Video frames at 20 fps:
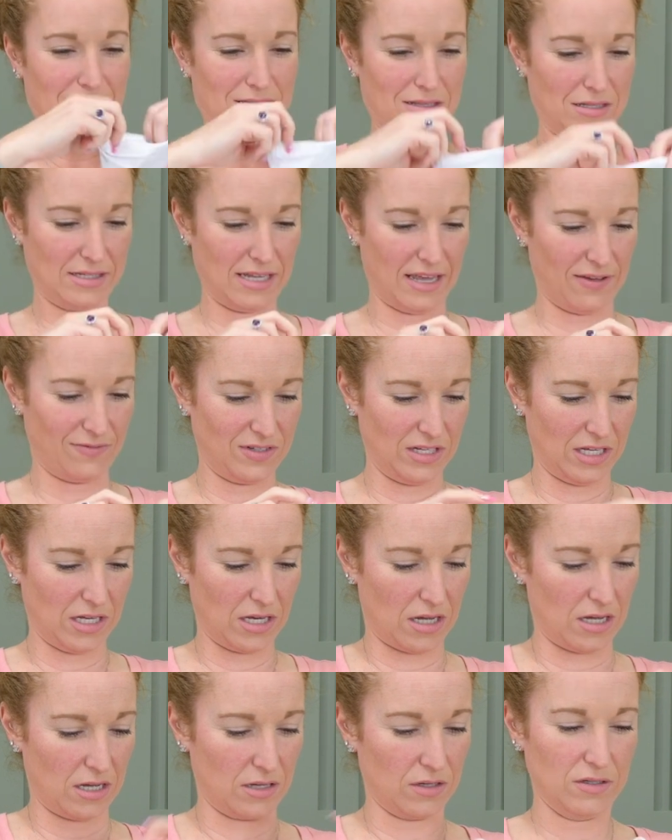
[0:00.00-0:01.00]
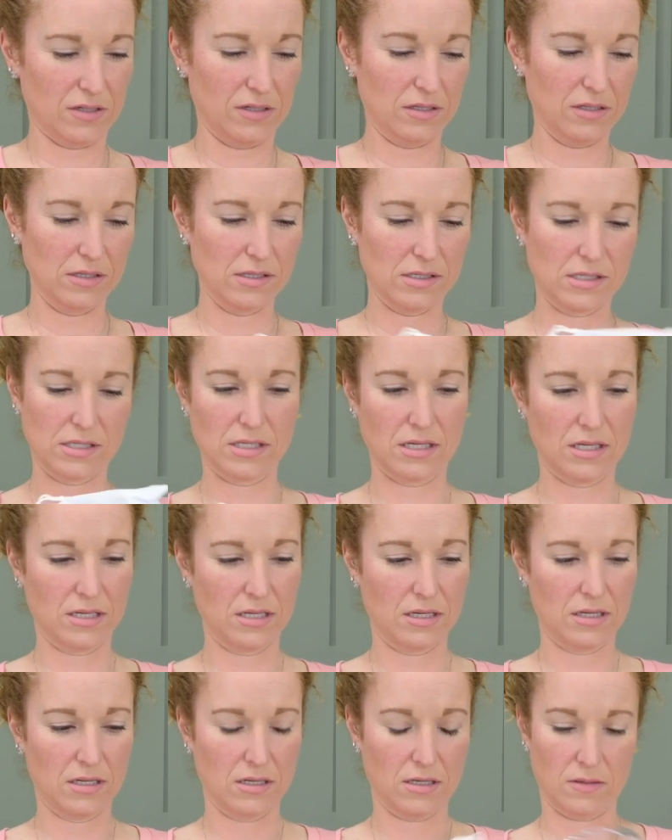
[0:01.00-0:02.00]
safety goggles.
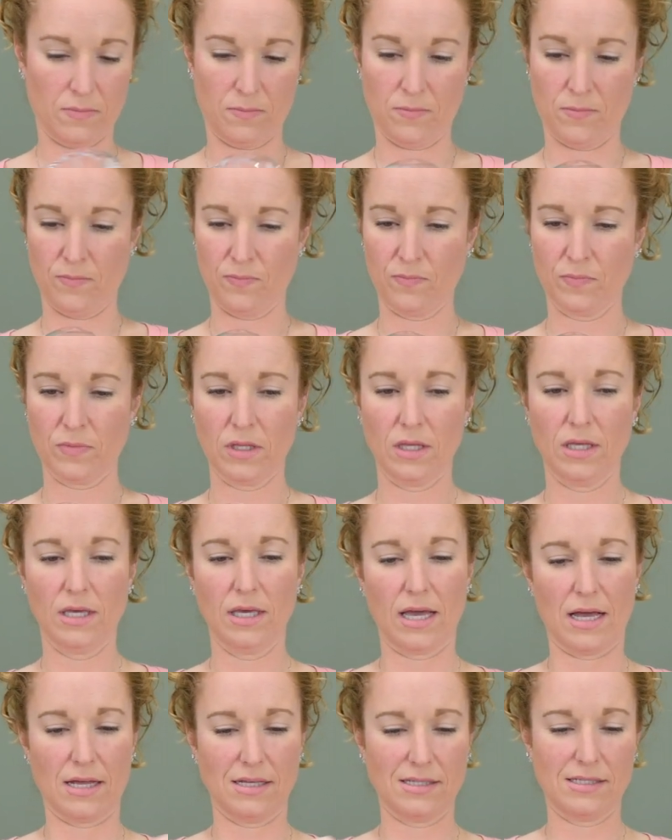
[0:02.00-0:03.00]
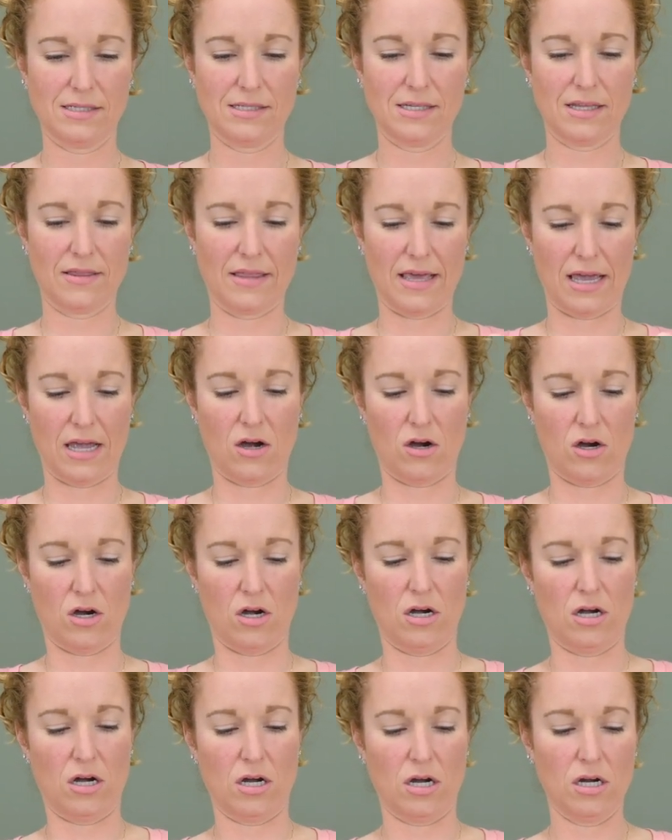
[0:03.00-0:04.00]
Yes, they
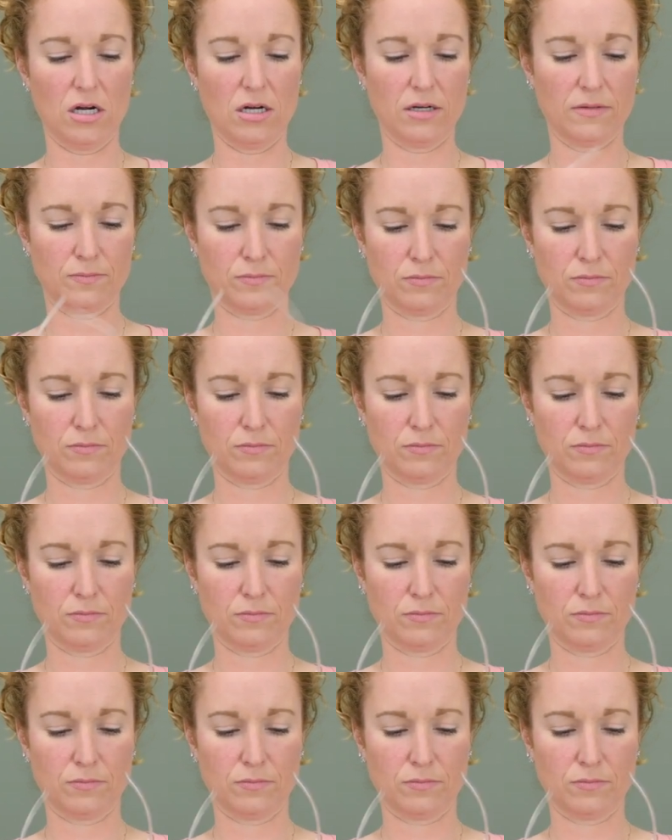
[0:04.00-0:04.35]
are.